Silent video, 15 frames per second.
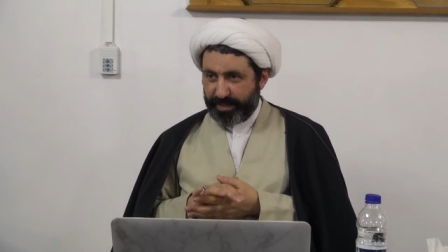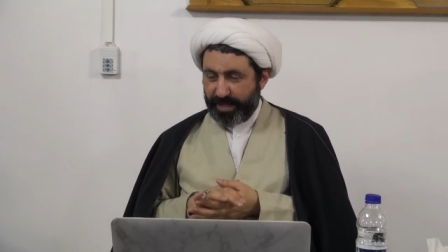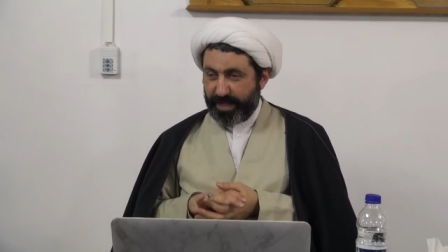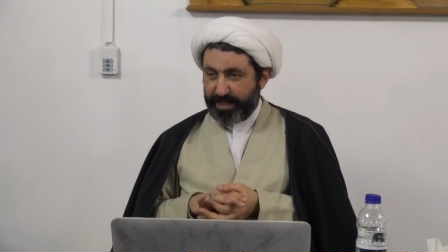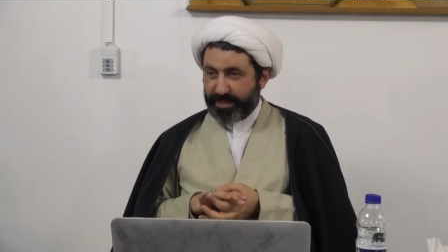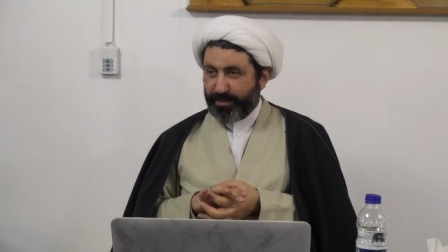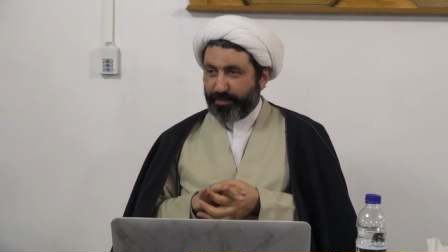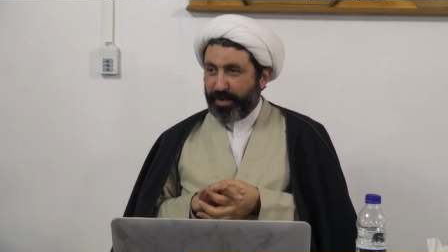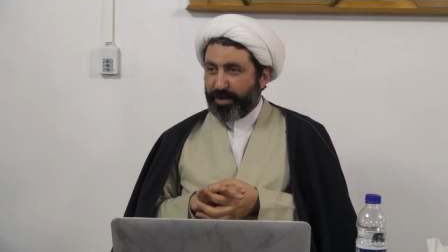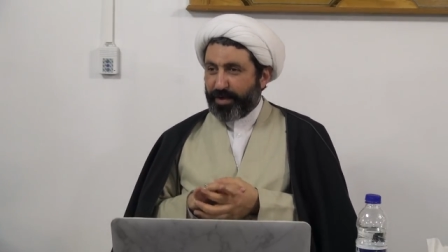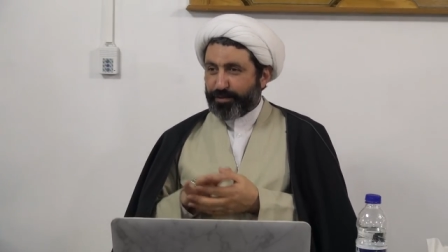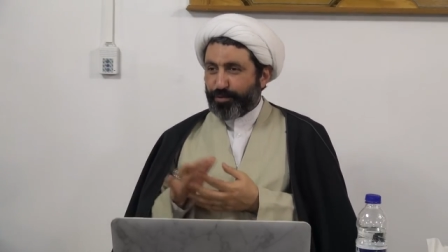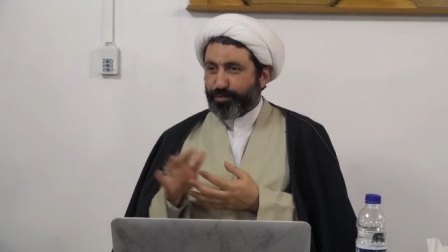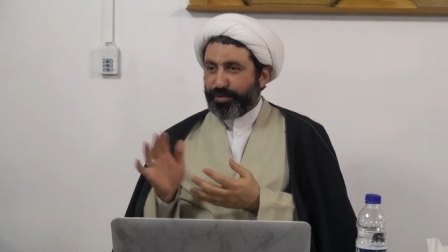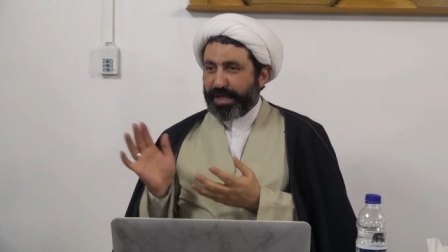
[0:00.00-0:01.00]
and the one
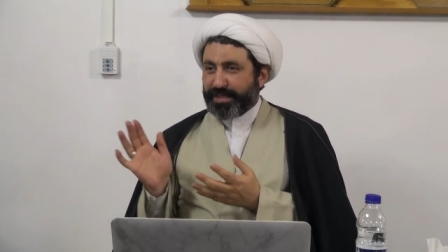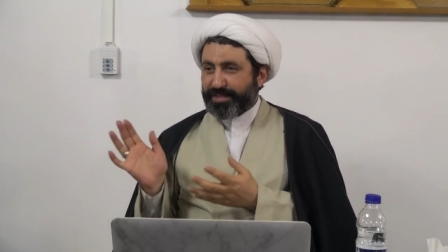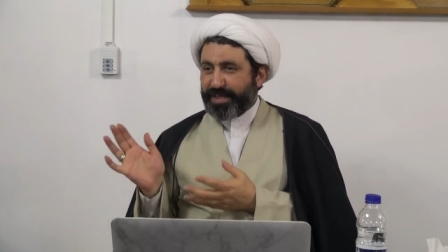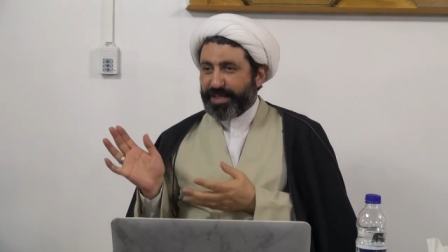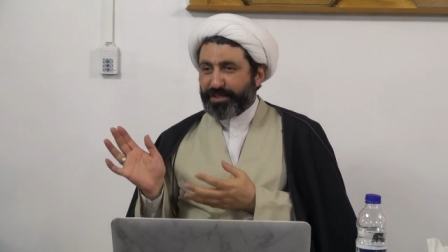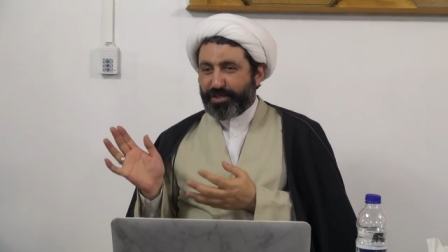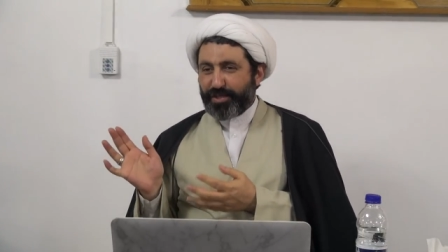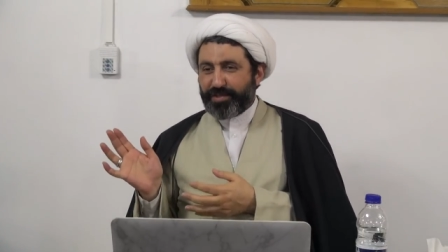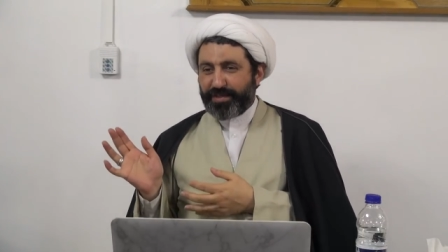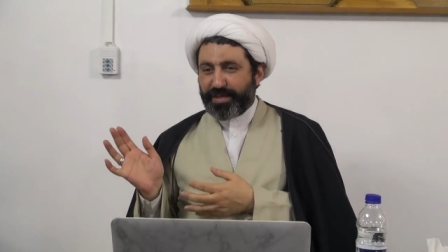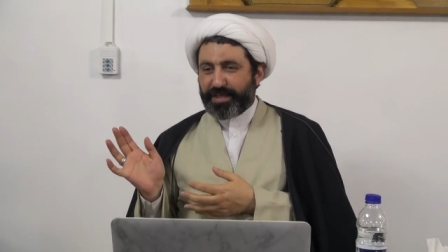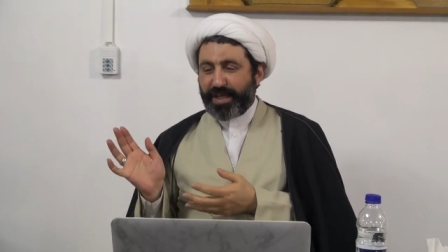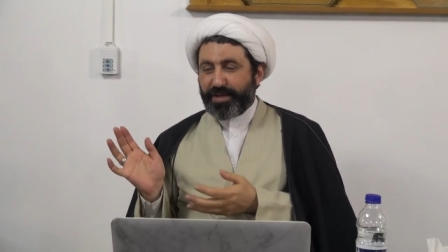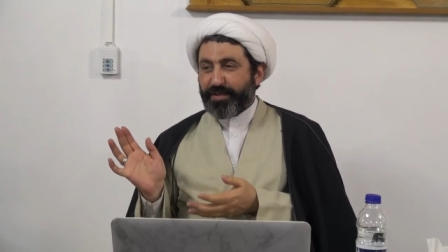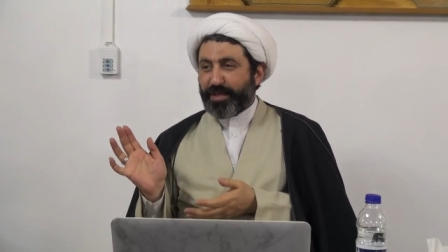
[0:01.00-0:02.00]
also who has 10 children
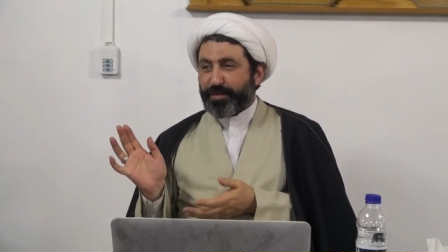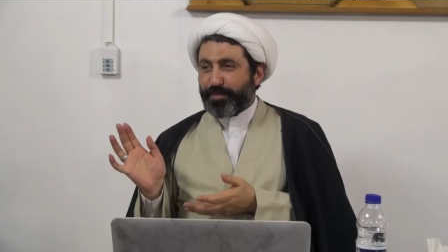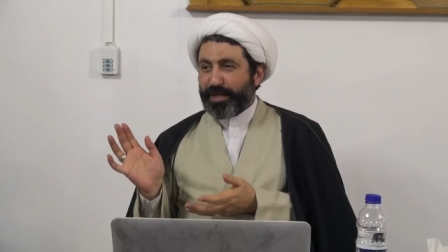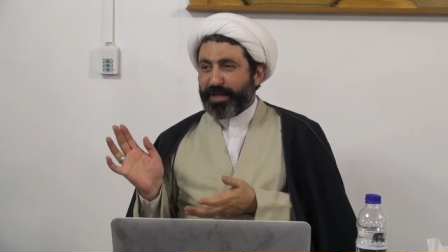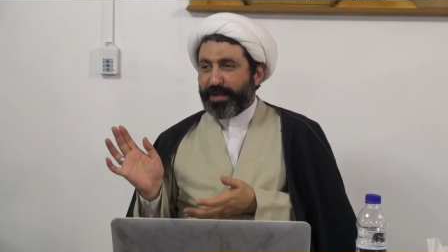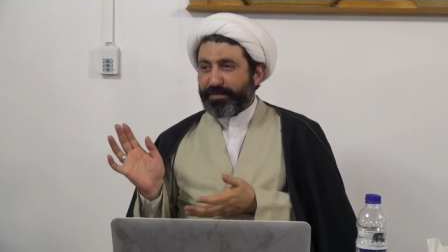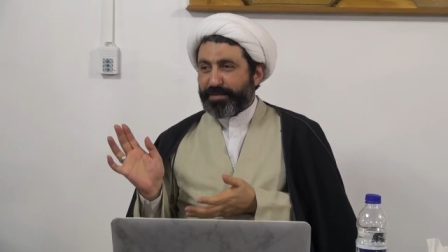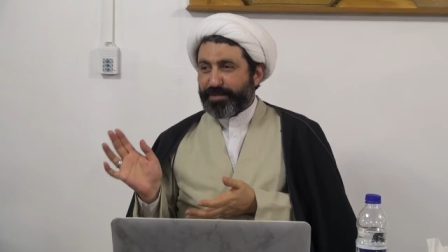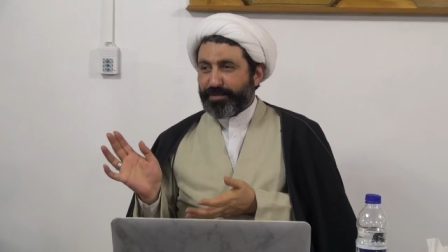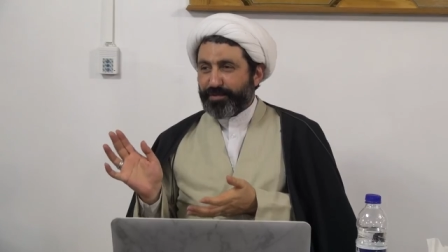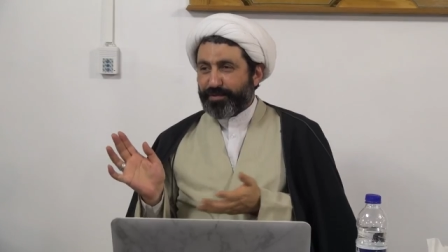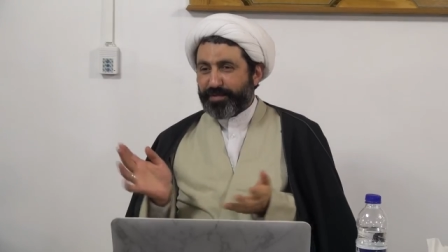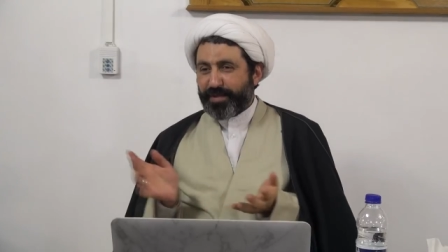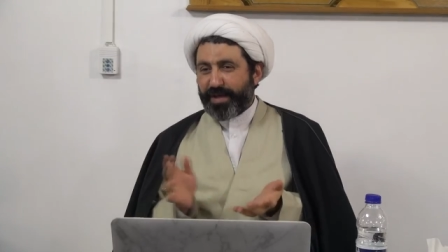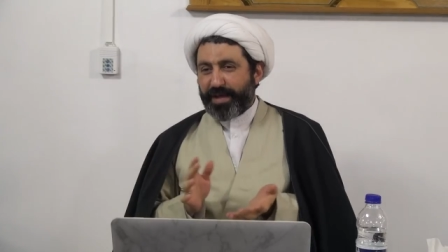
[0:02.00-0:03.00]
cannot blame, you
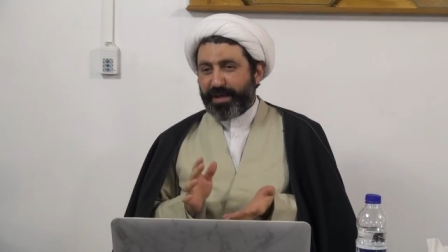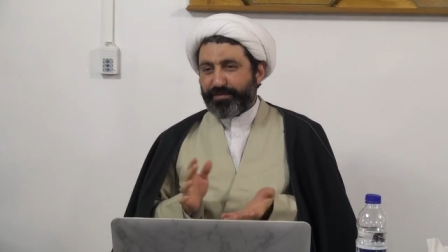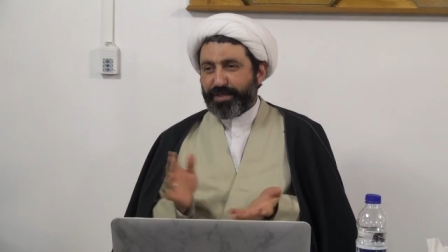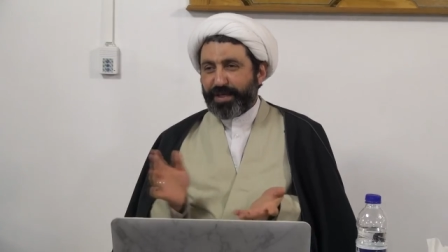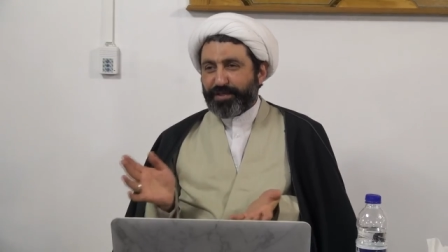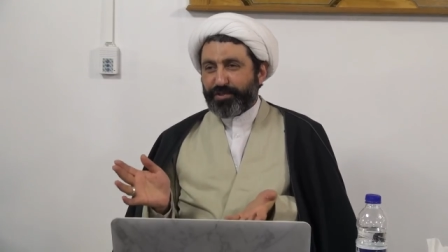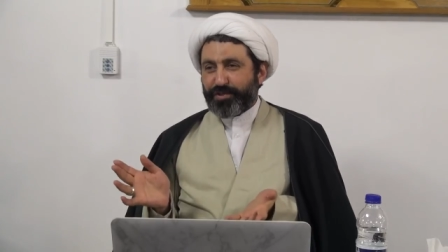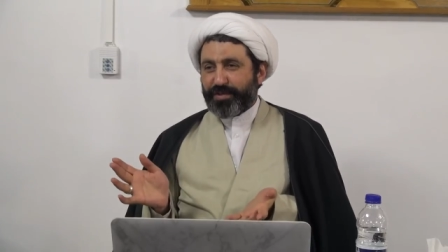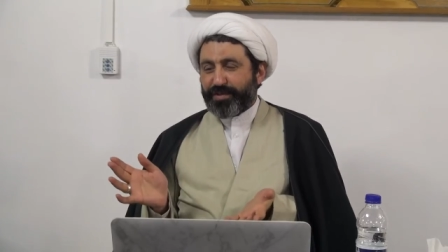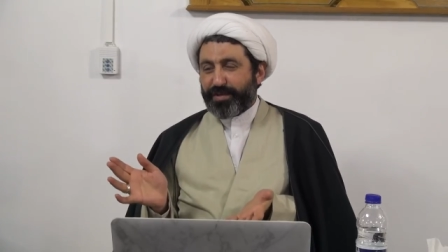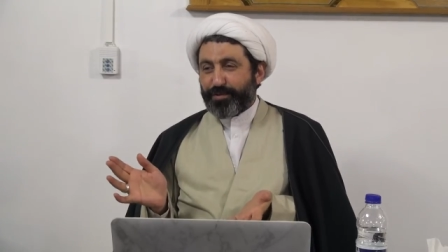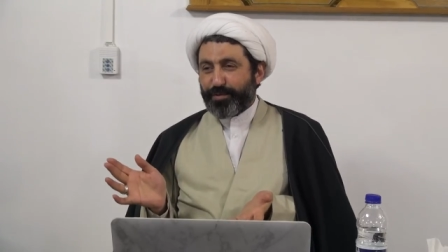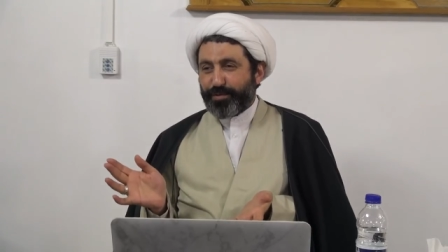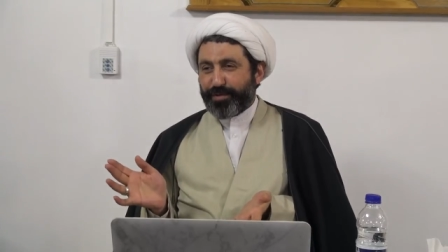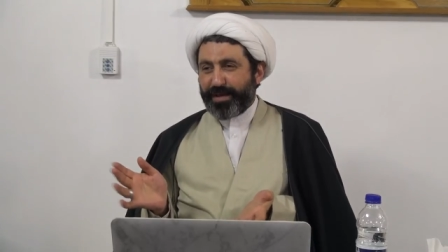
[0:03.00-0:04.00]
know, I have 10 children
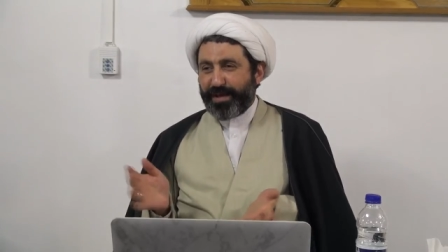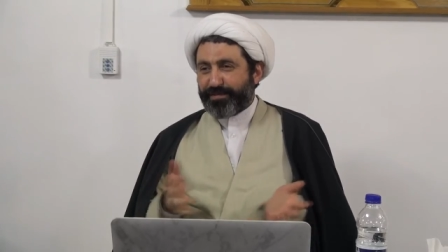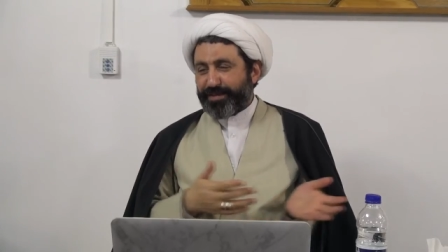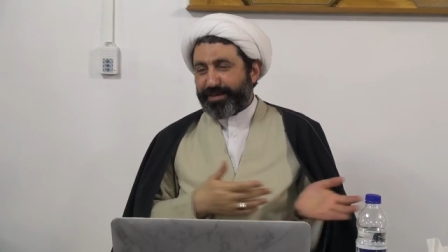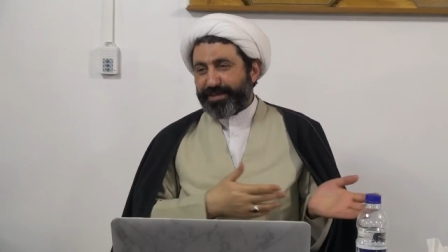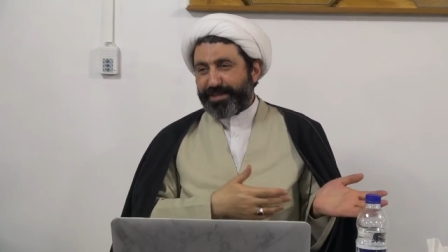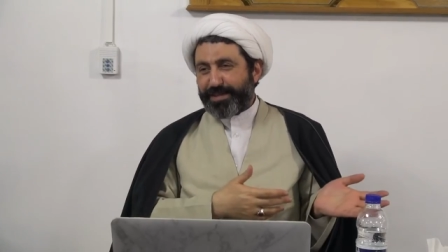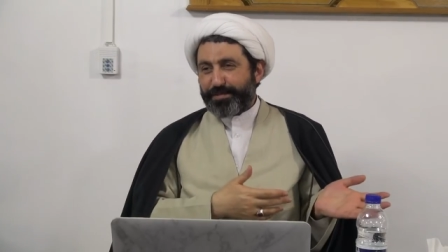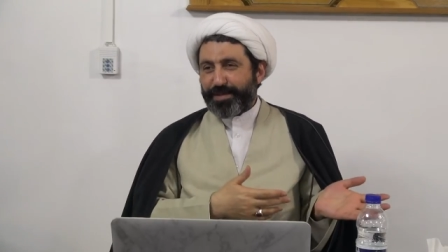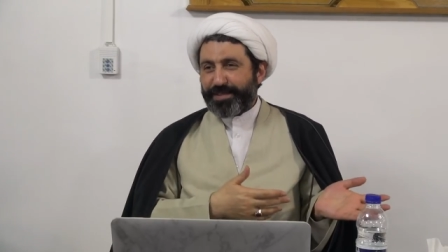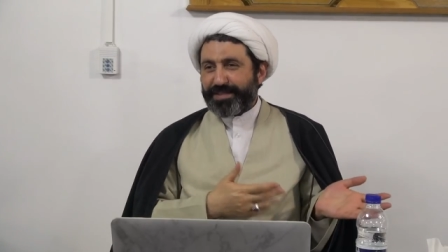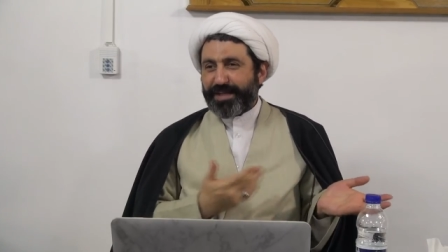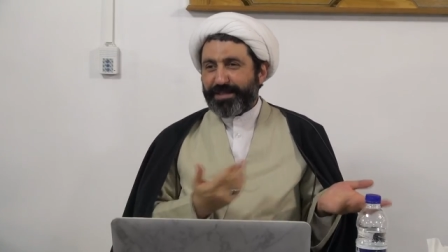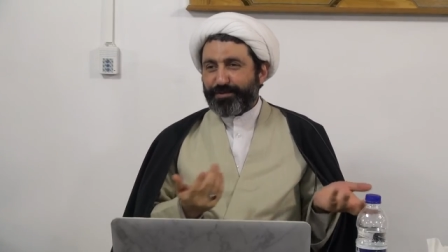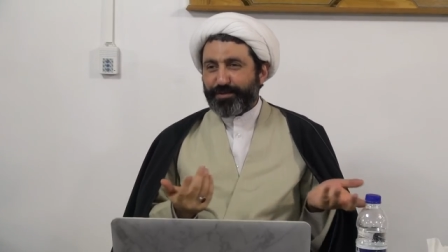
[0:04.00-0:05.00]
to look after, this
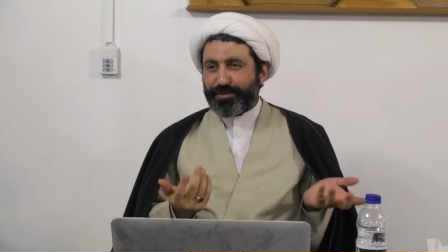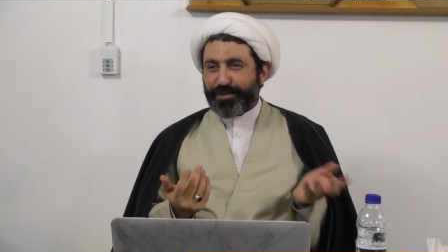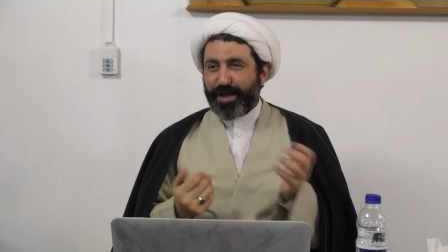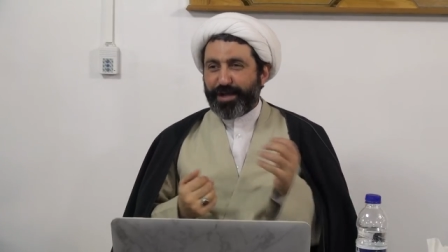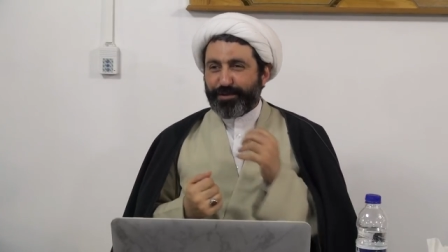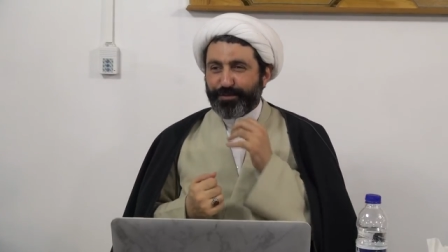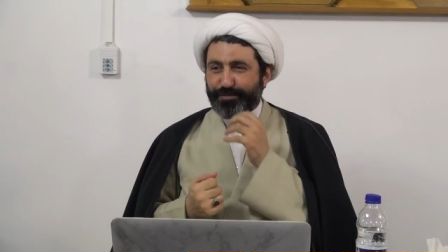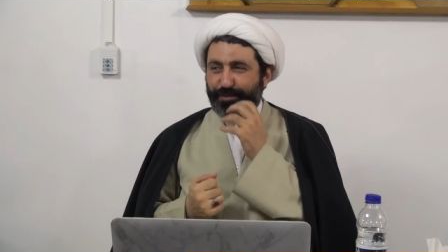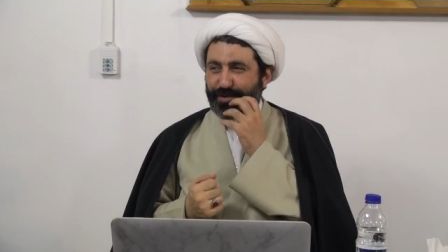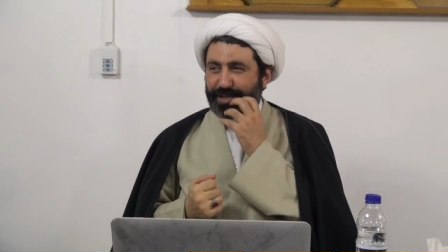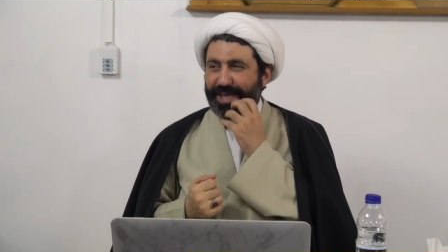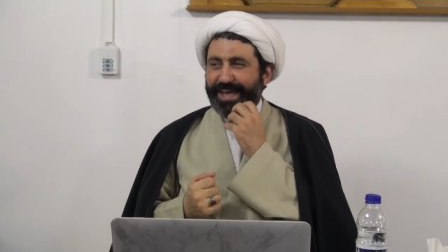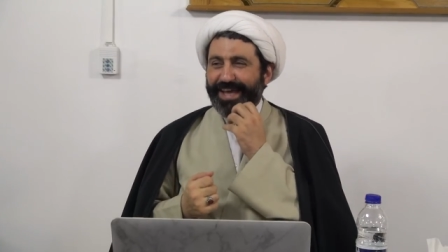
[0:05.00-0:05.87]
person has no child to worry.